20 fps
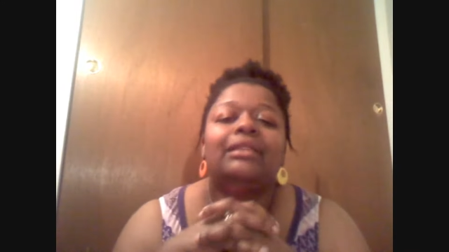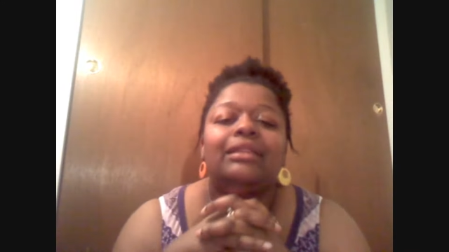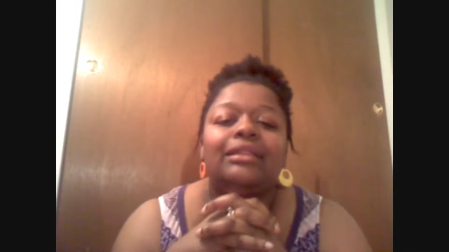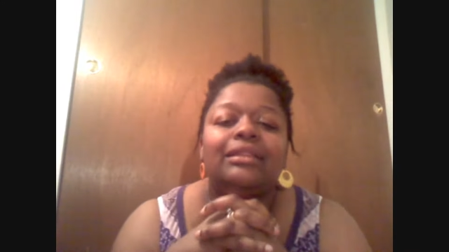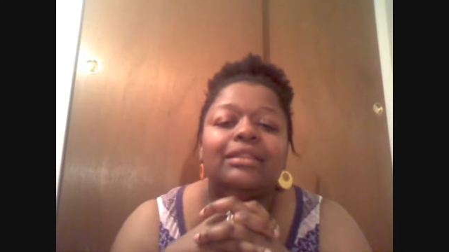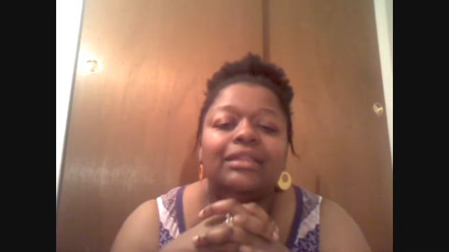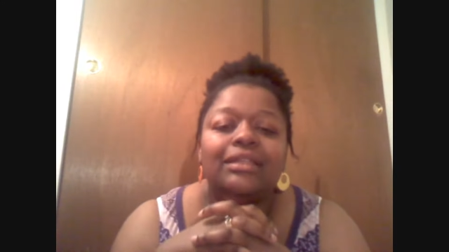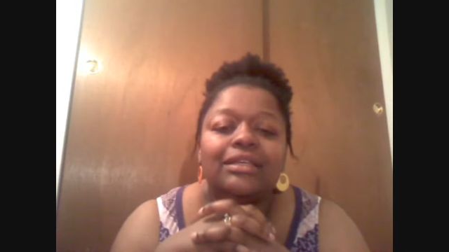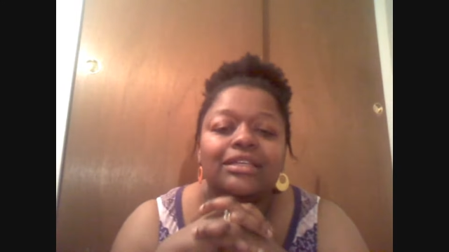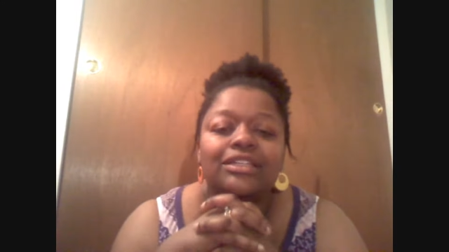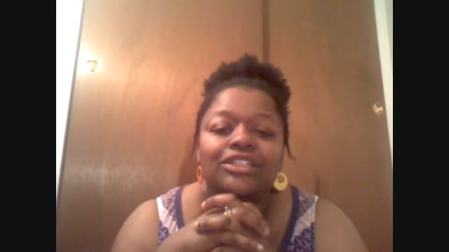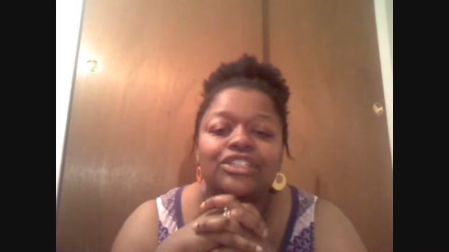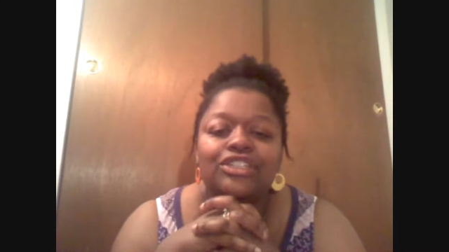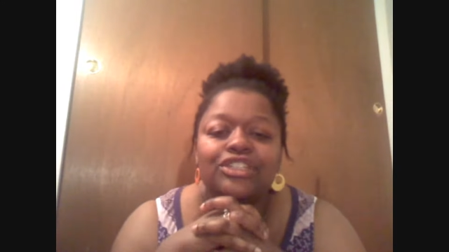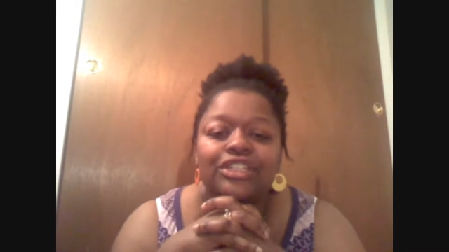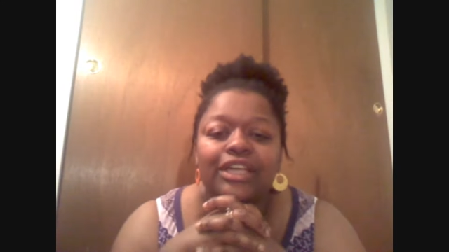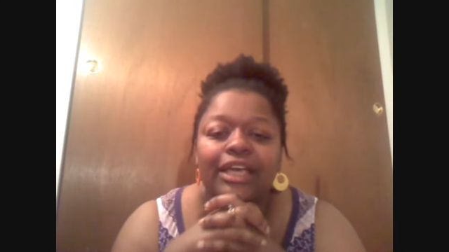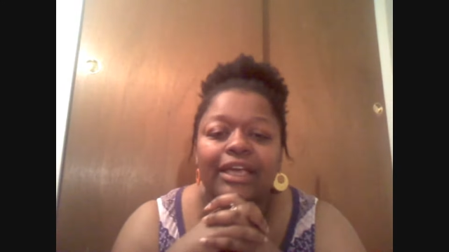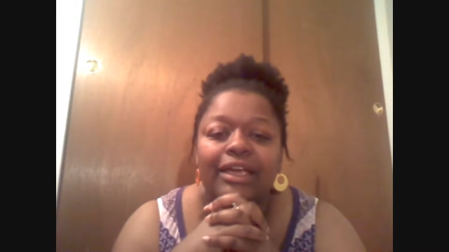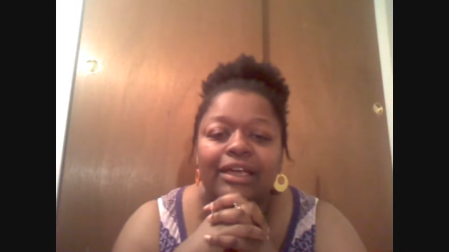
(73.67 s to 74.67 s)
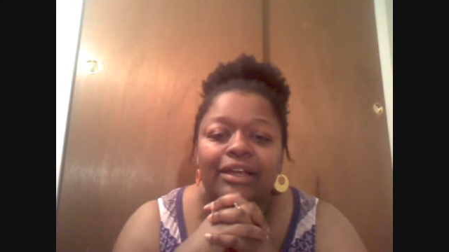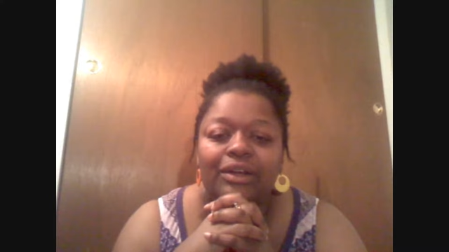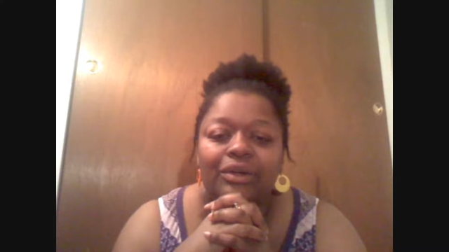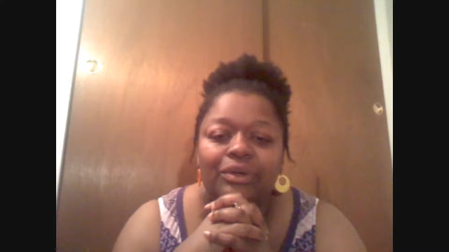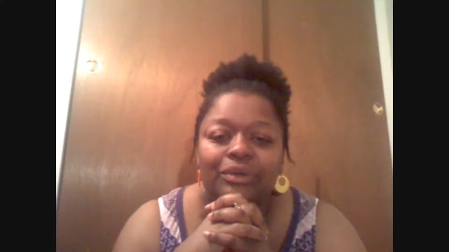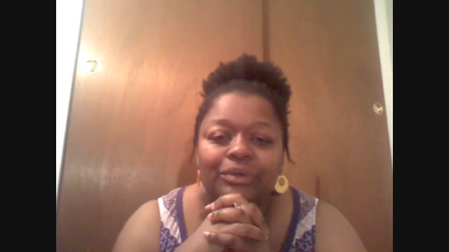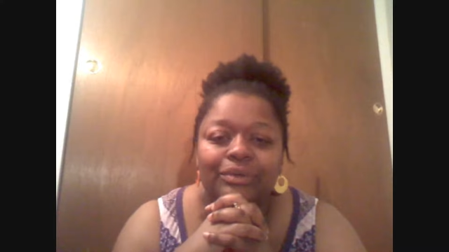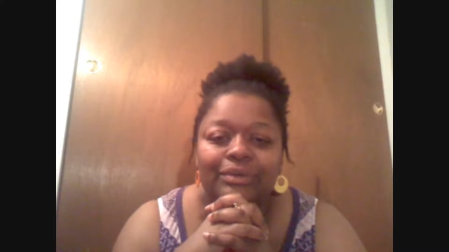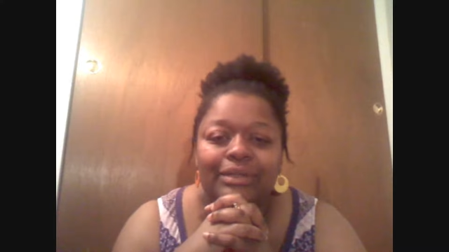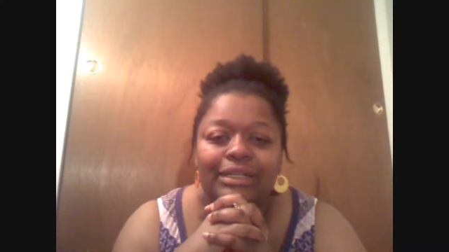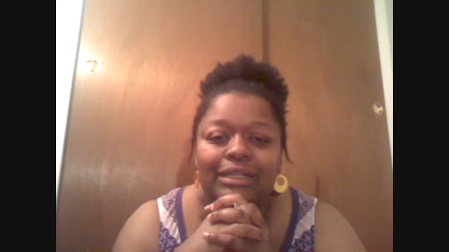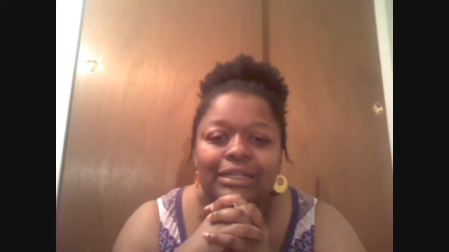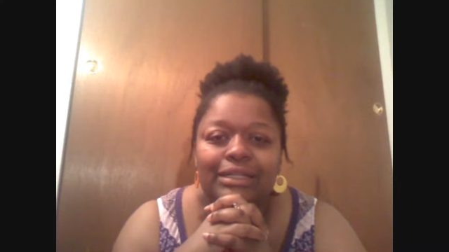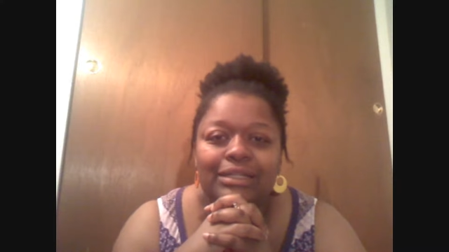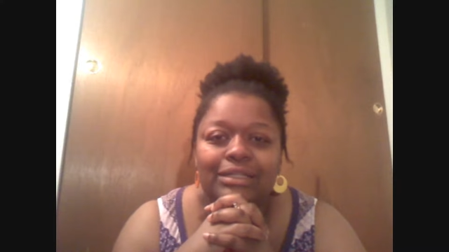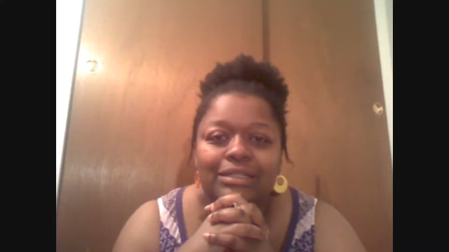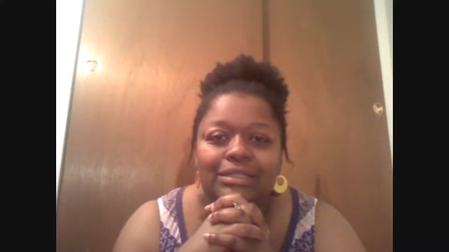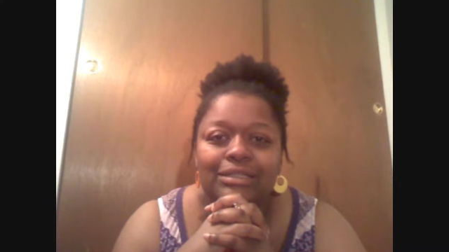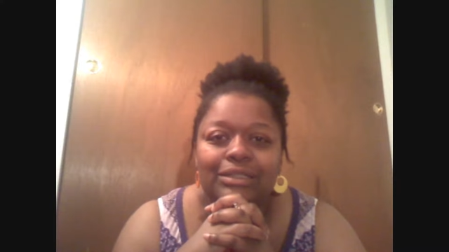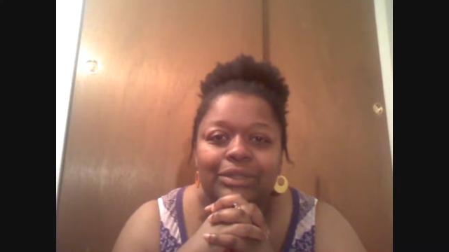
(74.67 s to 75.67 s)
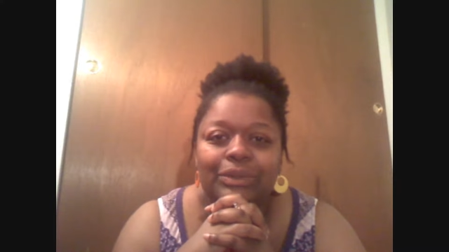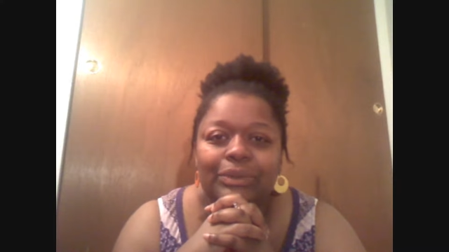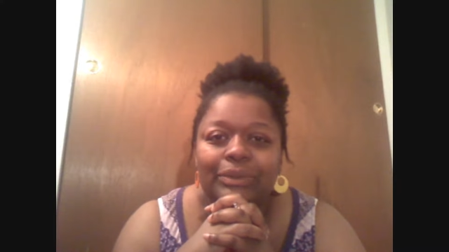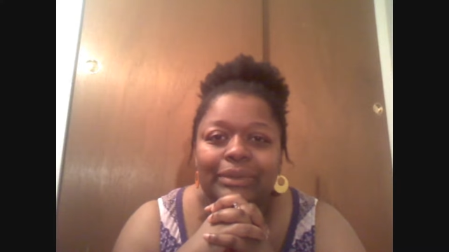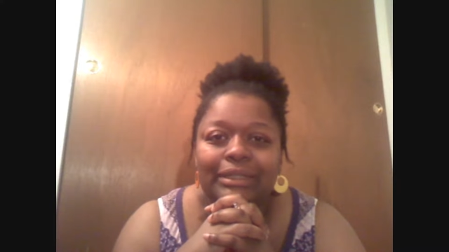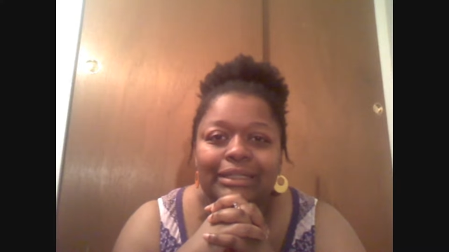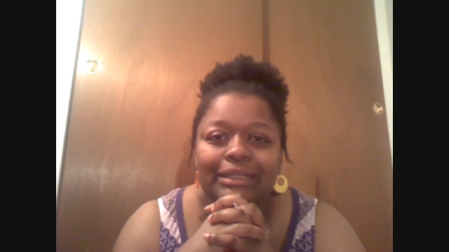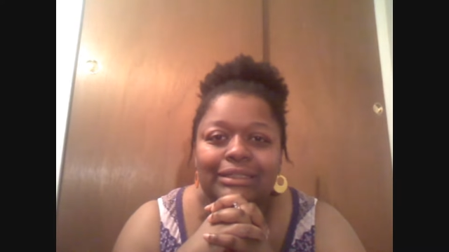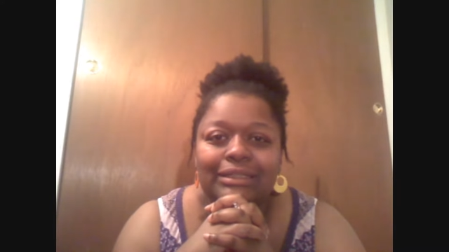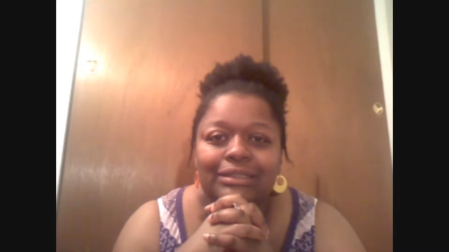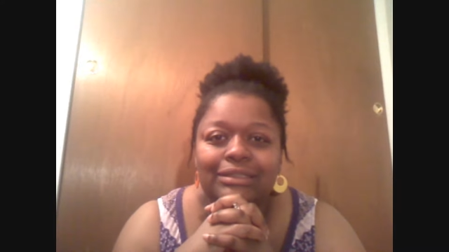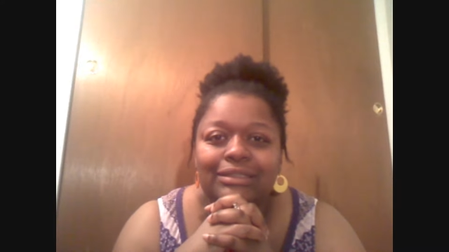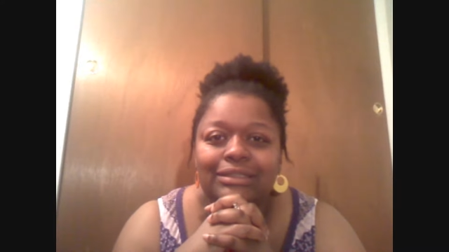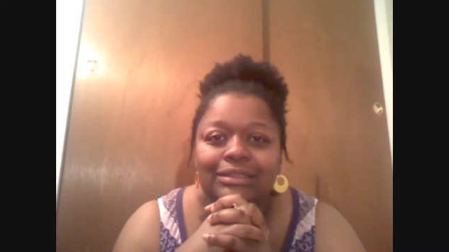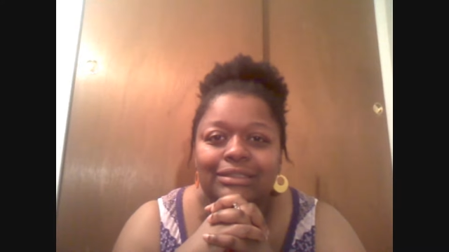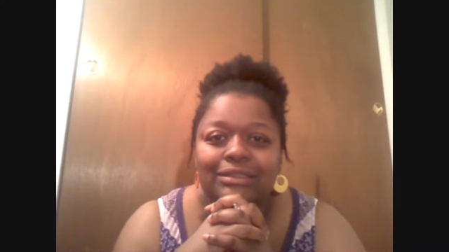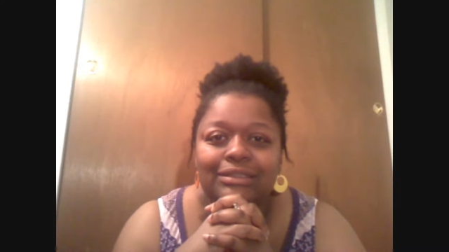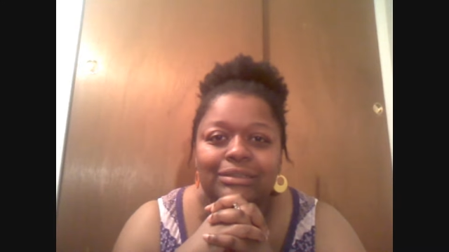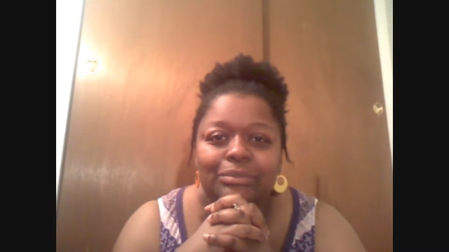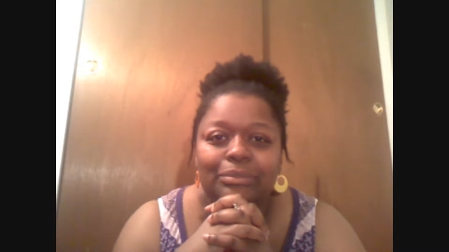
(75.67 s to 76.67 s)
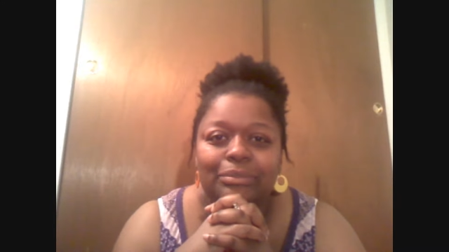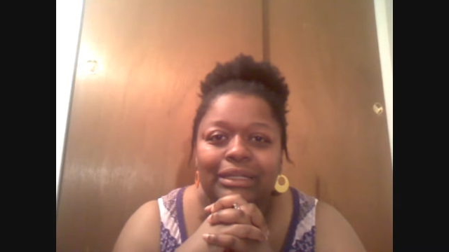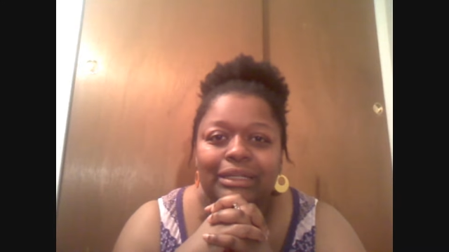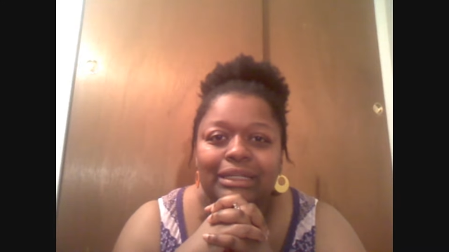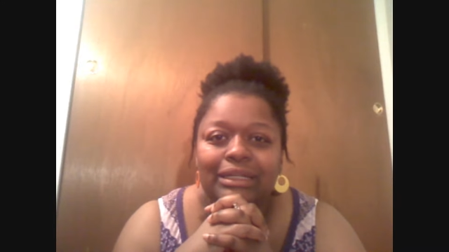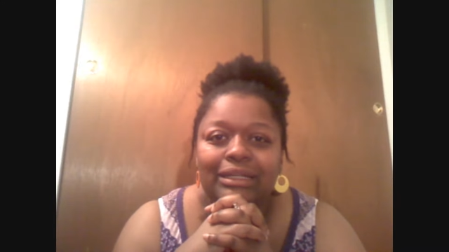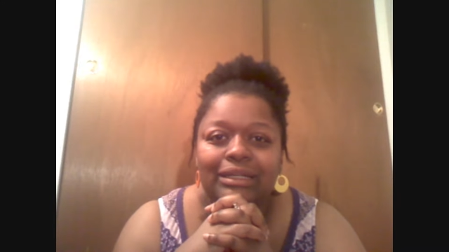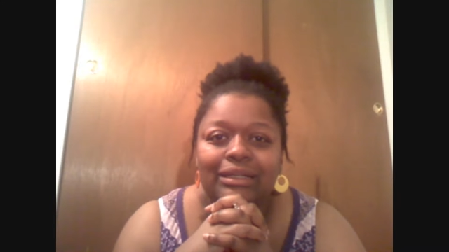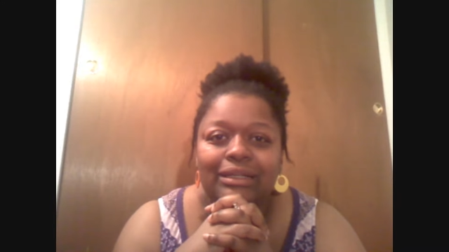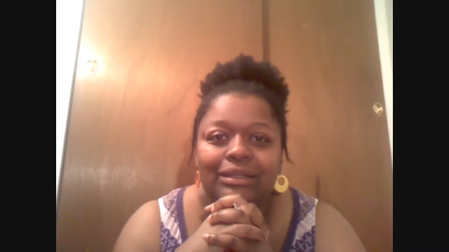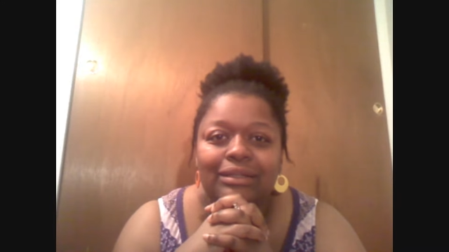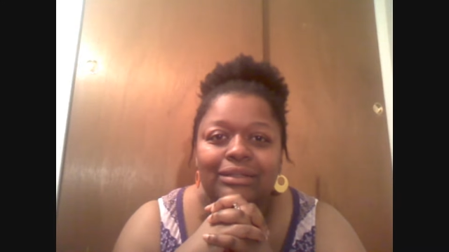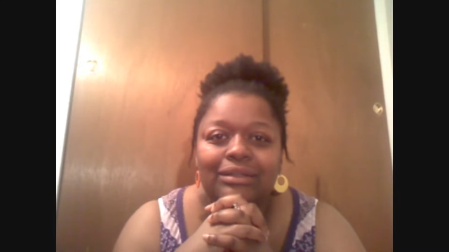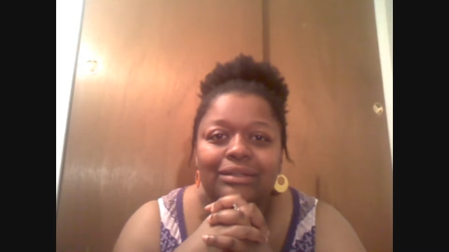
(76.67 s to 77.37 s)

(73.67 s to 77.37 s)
This channel is going to just be